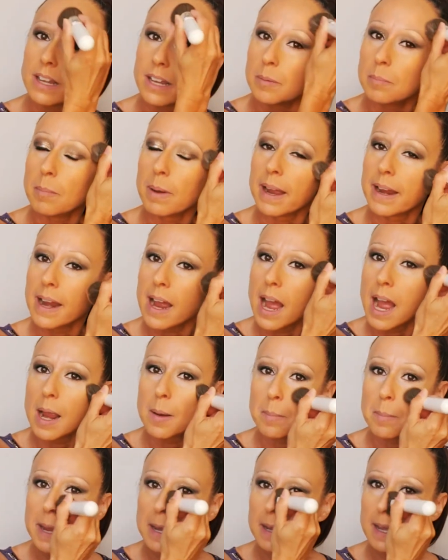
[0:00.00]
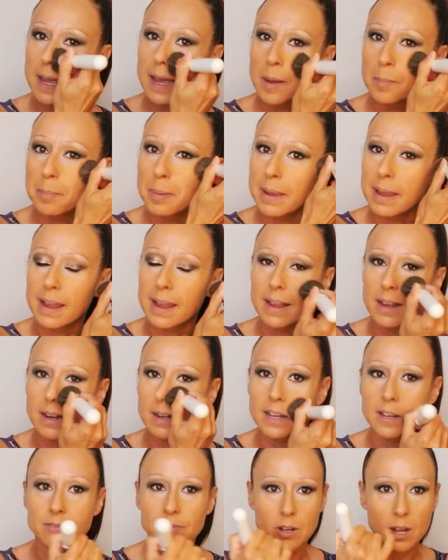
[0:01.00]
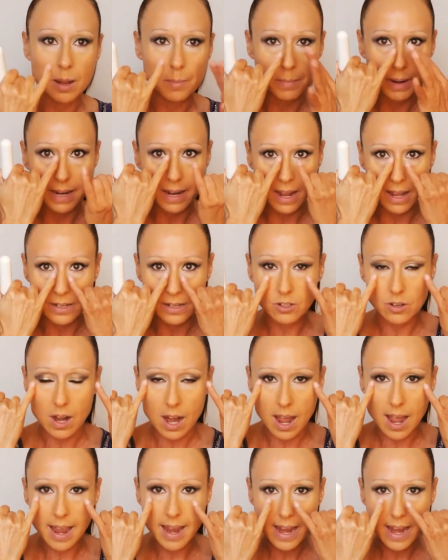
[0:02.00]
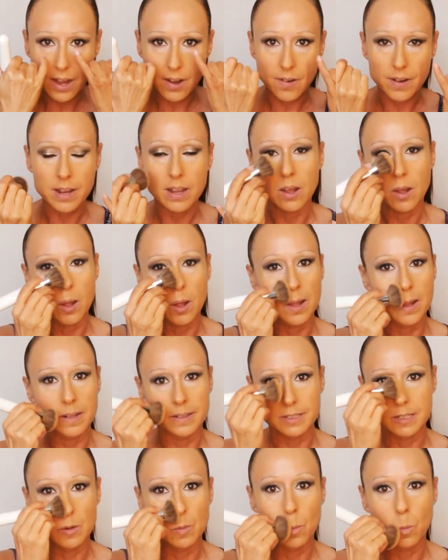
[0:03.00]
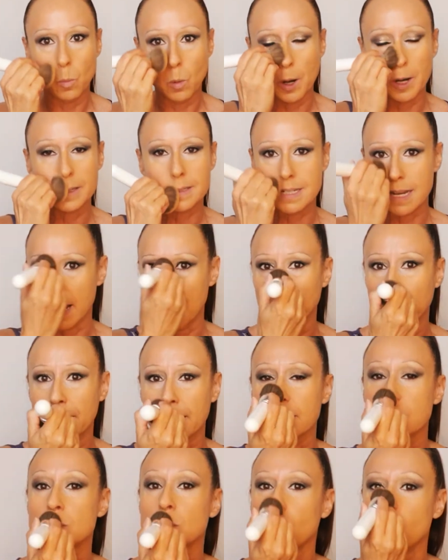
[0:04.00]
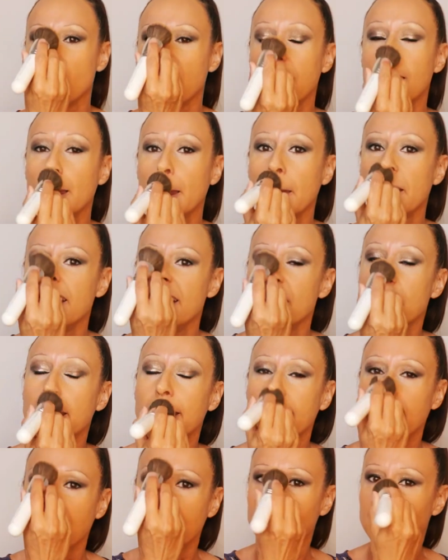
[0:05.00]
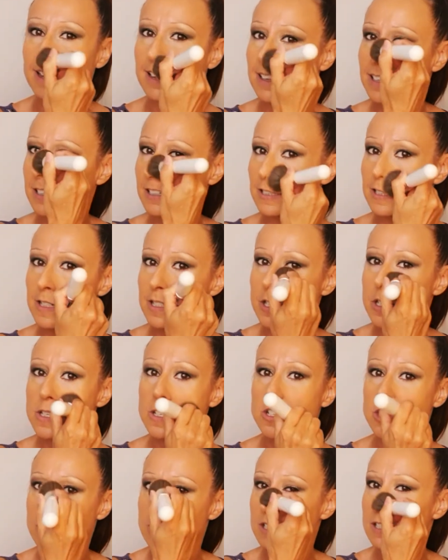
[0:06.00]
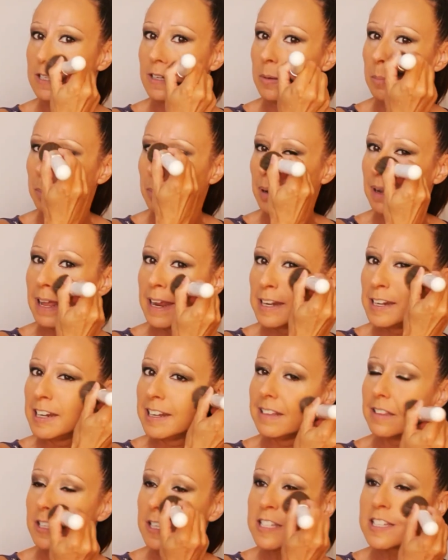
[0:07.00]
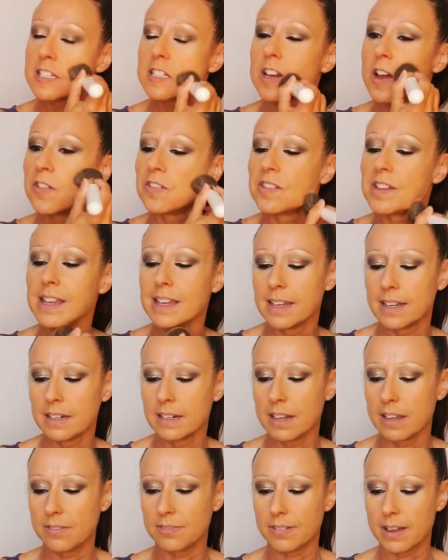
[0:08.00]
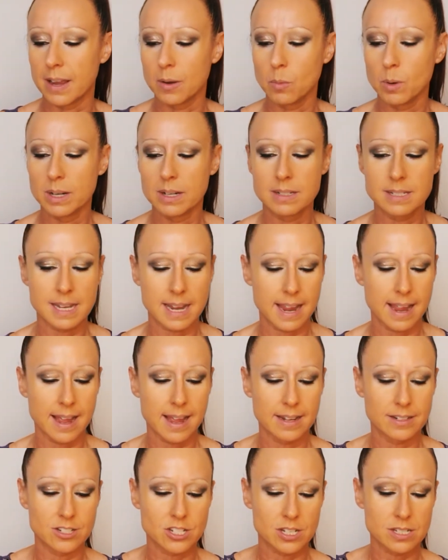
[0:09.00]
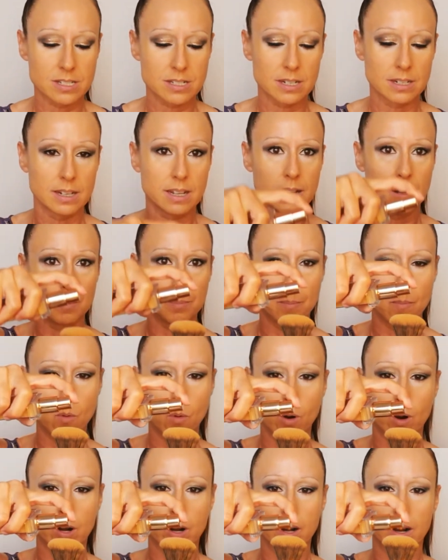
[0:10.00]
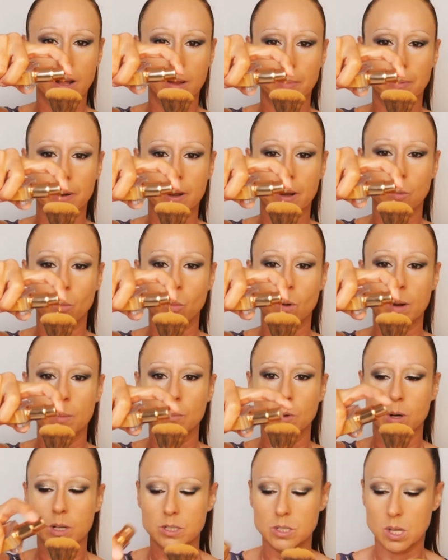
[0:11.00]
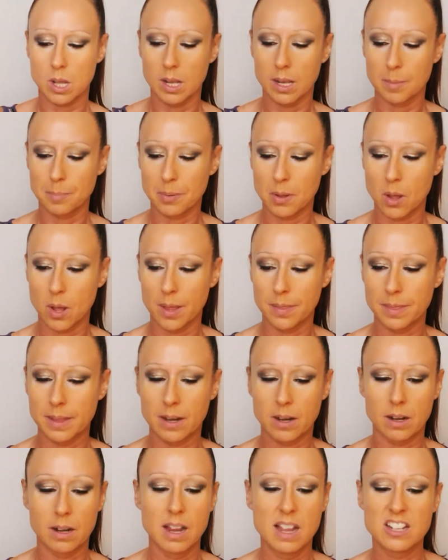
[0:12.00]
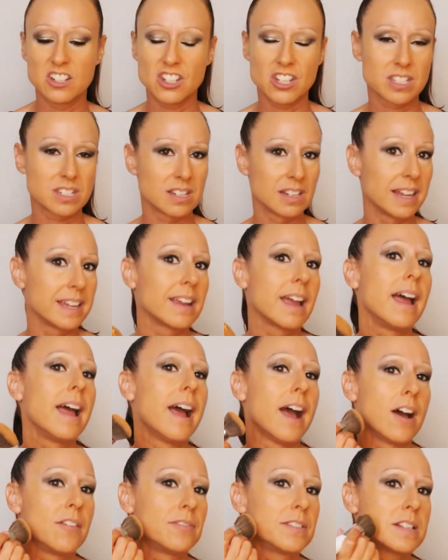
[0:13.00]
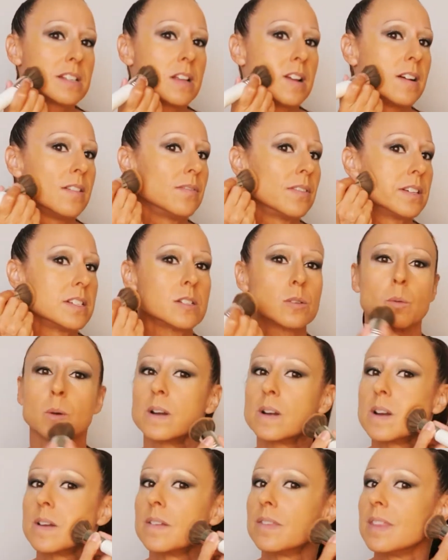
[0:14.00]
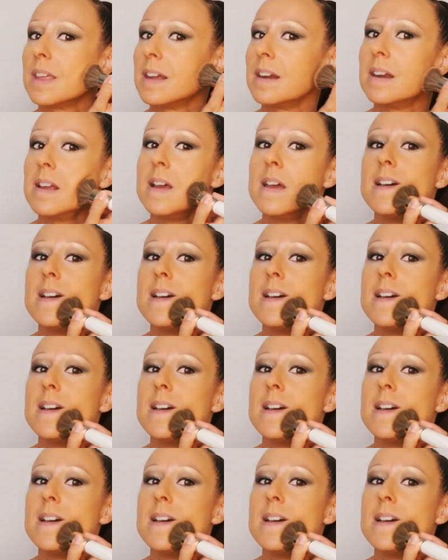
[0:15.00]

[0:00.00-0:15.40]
my eye makeup, and I've got my under eye area all worked up as well. and just blending this stuff in. If I wanted to add just a little more, I'll put one more dollop on there, just like a half of a squirt, and then